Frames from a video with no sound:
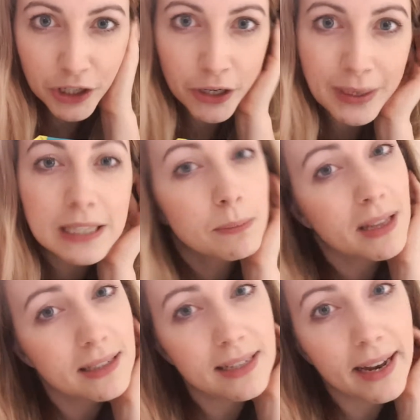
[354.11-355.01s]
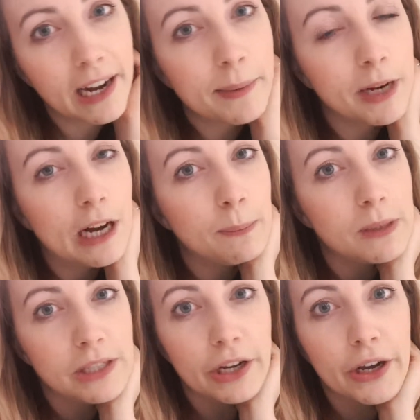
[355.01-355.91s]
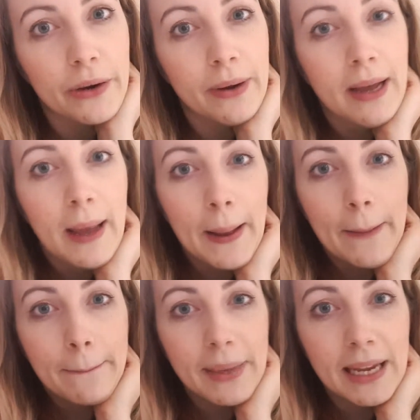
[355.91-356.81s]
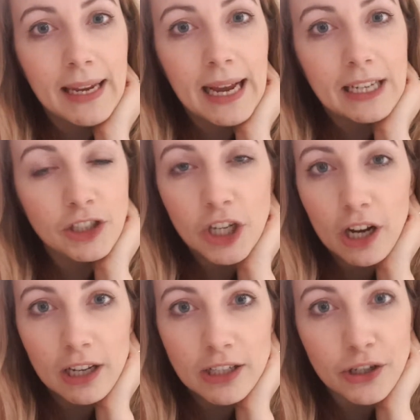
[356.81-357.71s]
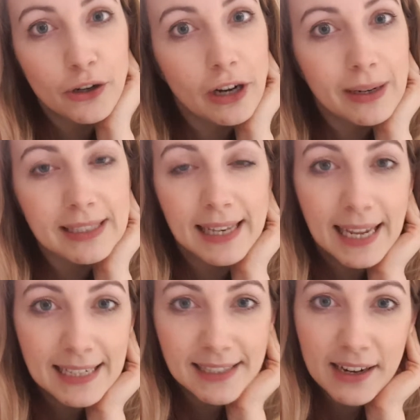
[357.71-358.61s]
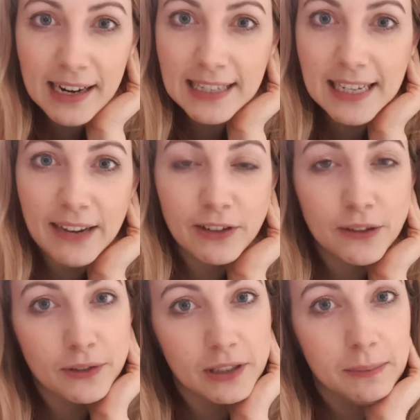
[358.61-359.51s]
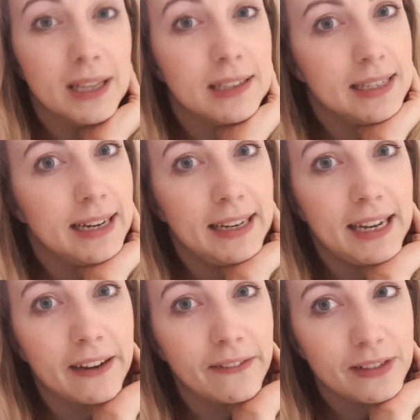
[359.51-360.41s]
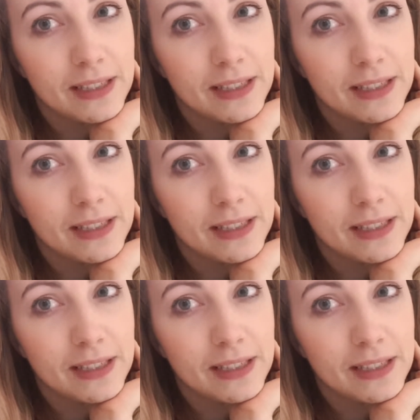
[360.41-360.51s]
It's Mother's Day coming up, so me and Charlotte are going to Lakeside to have a look for some Mother's Day gifts.